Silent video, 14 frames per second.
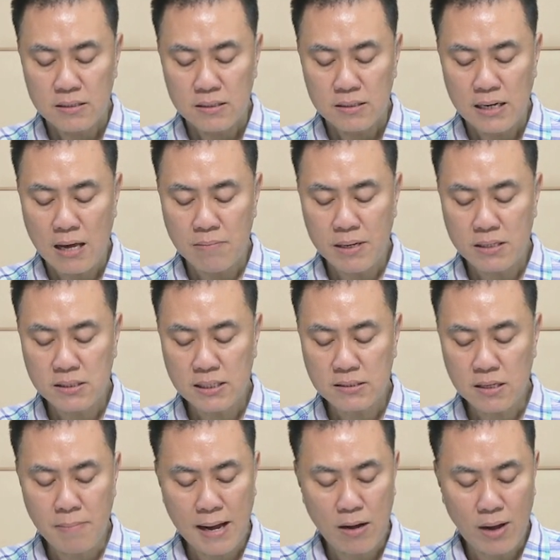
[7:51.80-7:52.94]
lamented
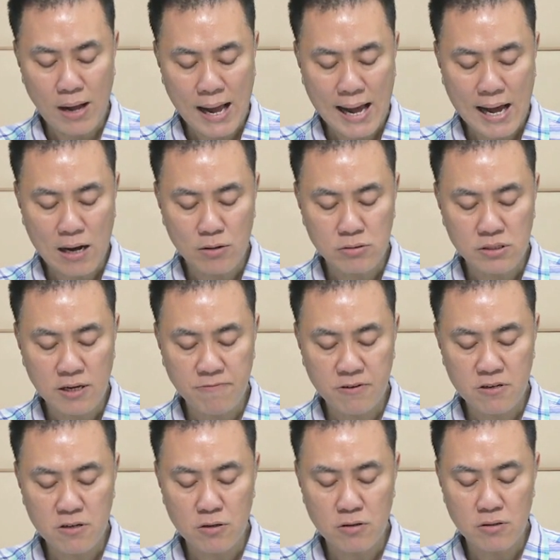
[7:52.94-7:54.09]
about how
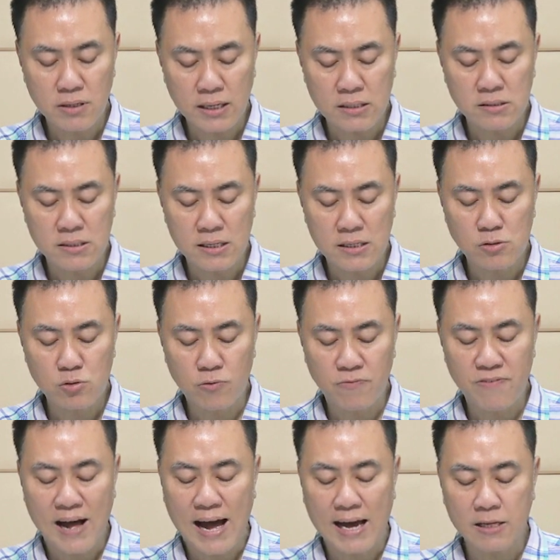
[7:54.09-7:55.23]
difficult it is to
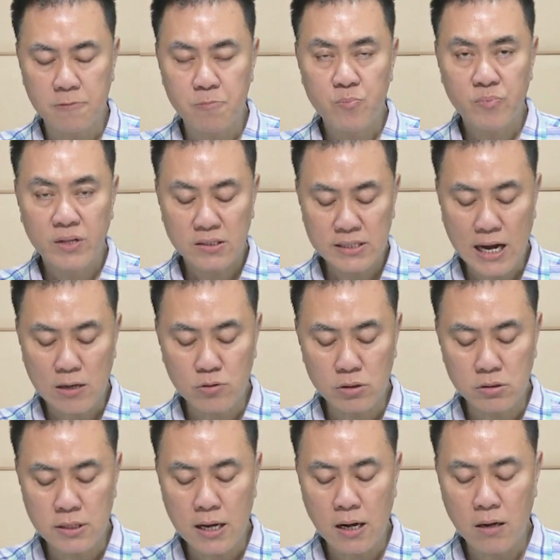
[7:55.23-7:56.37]
find char kway
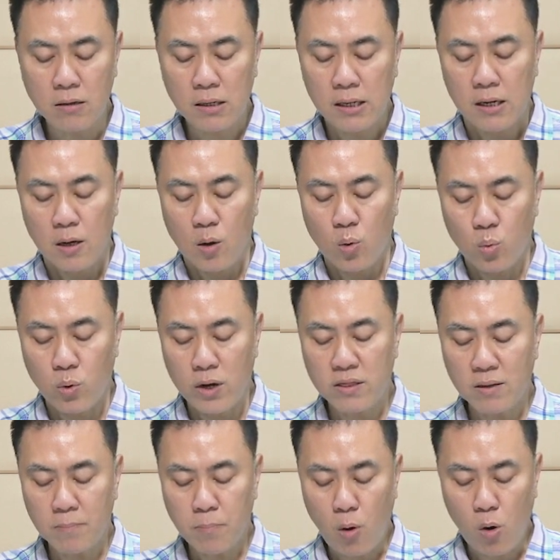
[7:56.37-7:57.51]
teow with
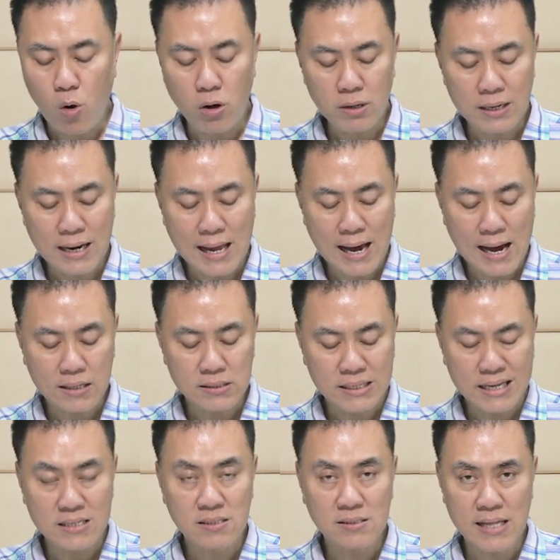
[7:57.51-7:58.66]
pork lard
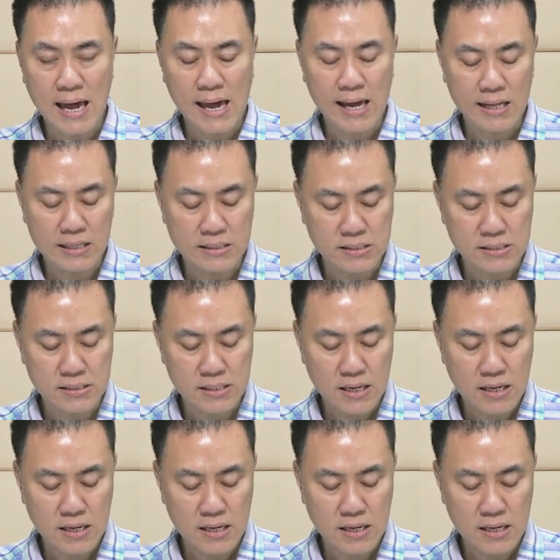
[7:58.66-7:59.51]
these days.